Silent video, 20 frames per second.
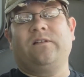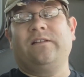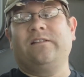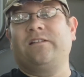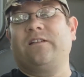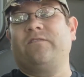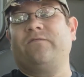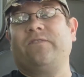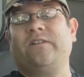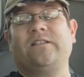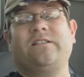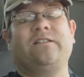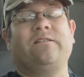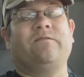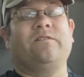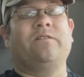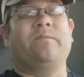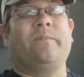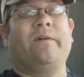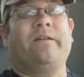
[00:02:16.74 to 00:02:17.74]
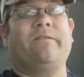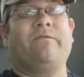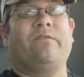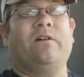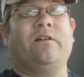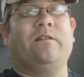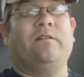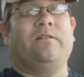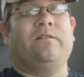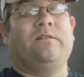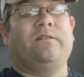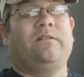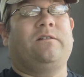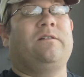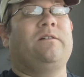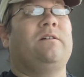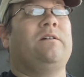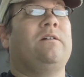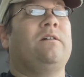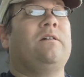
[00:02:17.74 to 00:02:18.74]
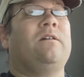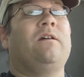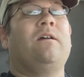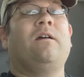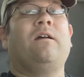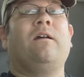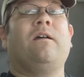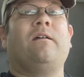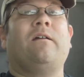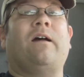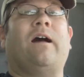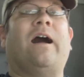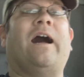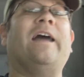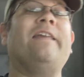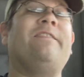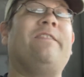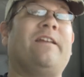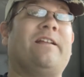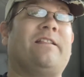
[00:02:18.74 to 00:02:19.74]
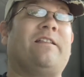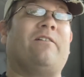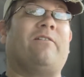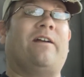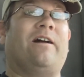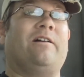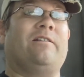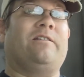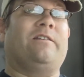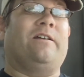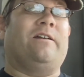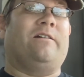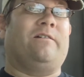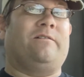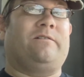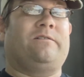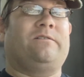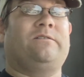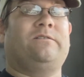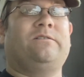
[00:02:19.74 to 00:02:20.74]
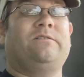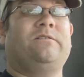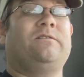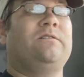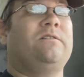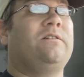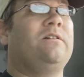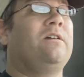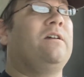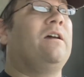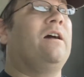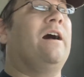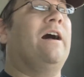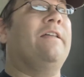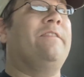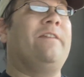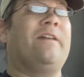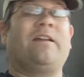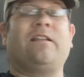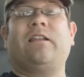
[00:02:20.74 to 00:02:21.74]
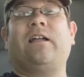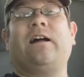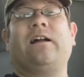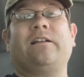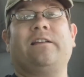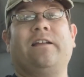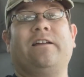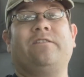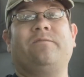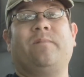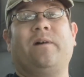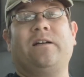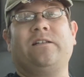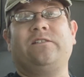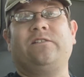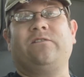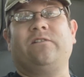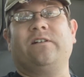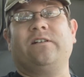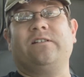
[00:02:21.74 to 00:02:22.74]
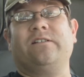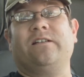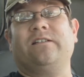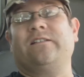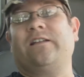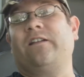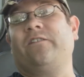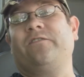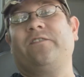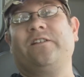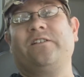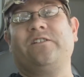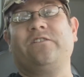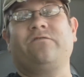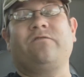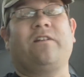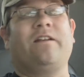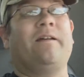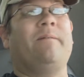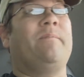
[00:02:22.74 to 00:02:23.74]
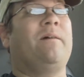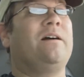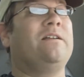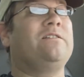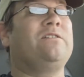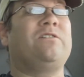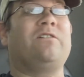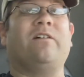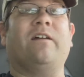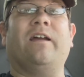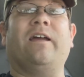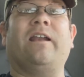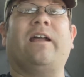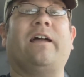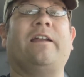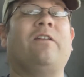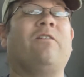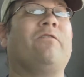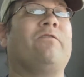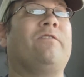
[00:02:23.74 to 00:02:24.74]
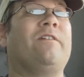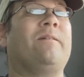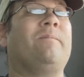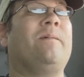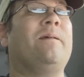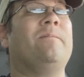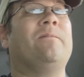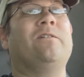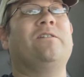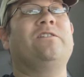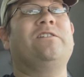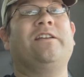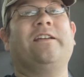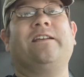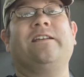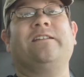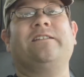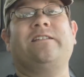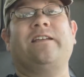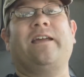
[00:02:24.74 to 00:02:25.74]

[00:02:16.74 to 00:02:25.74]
was convinced it was a Bigfoot. I think they're out there. I think Loch Ness Monster exists. I don't think she's really a monster, and I don't think people are seeing the